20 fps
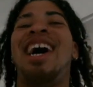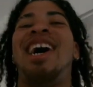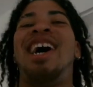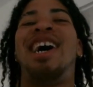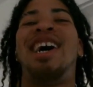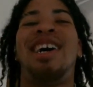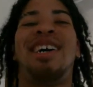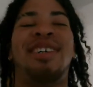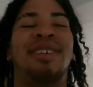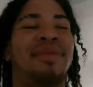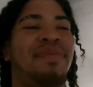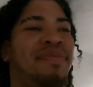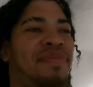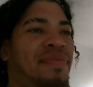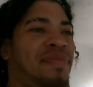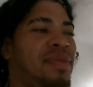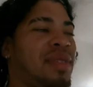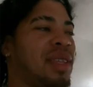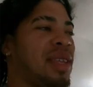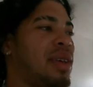
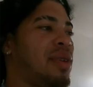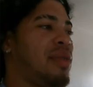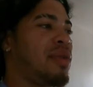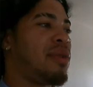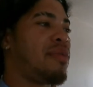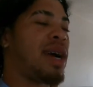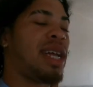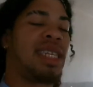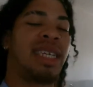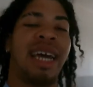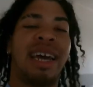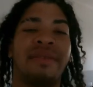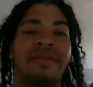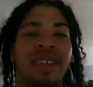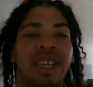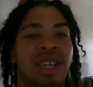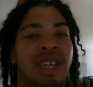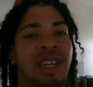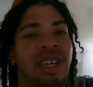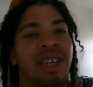um, we're about to
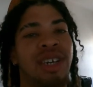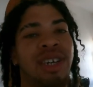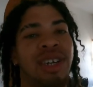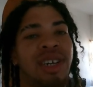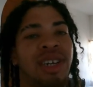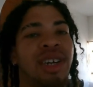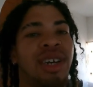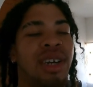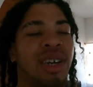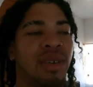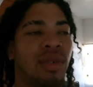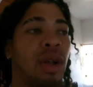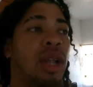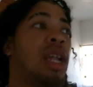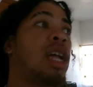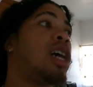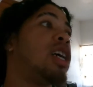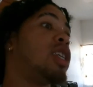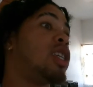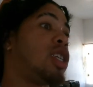have dinner or
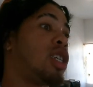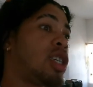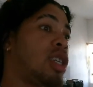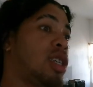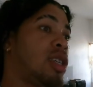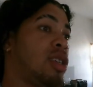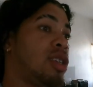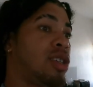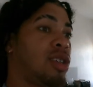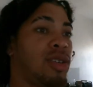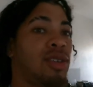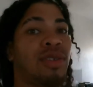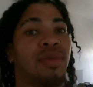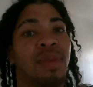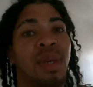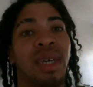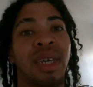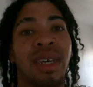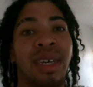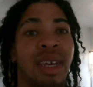lunch. Excuse
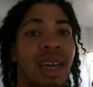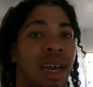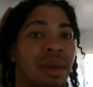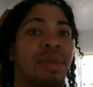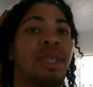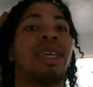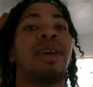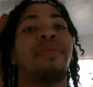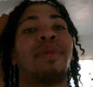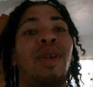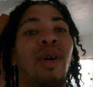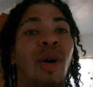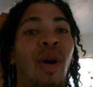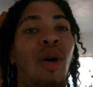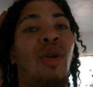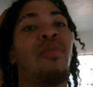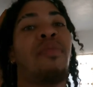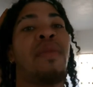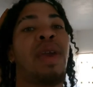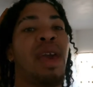me. I'm skipping a
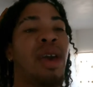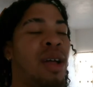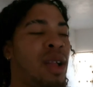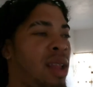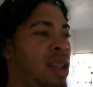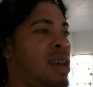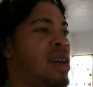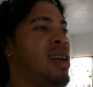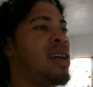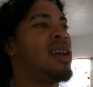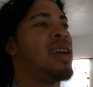whole meal.